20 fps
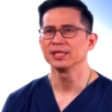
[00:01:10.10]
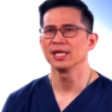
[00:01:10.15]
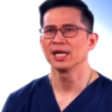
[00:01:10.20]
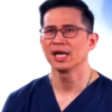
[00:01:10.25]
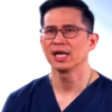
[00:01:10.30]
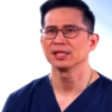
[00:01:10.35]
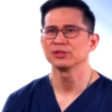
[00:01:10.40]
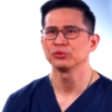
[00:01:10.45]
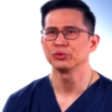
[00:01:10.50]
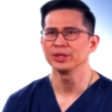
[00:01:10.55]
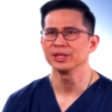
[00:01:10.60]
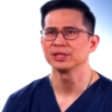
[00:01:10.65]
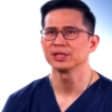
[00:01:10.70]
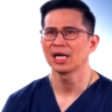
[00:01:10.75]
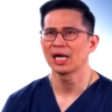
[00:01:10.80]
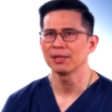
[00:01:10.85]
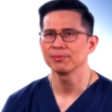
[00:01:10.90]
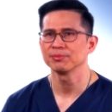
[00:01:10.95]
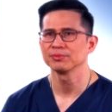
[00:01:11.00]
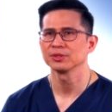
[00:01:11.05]
there are three
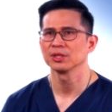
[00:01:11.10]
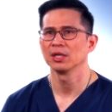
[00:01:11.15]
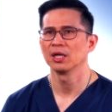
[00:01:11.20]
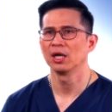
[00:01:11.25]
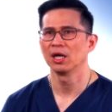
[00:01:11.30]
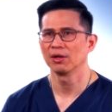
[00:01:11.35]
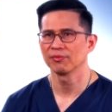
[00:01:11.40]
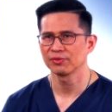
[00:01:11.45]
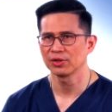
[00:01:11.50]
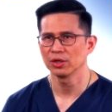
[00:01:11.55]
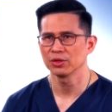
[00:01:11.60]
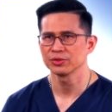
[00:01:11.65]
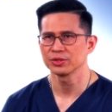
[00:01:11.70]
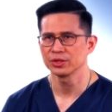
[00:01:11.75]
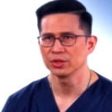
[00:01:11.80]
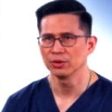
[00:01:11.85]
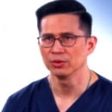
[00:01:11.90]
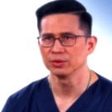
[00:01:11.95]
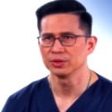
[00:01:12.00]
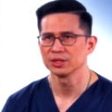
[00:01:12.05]
types of
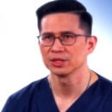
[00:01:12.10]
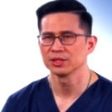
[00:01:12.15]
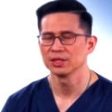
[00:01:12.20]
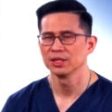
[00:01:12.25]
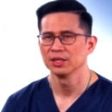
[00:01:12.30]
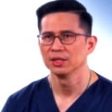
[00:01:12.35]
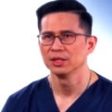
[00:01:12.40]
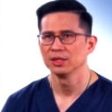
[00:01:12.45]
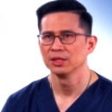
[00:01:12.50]
gallstones.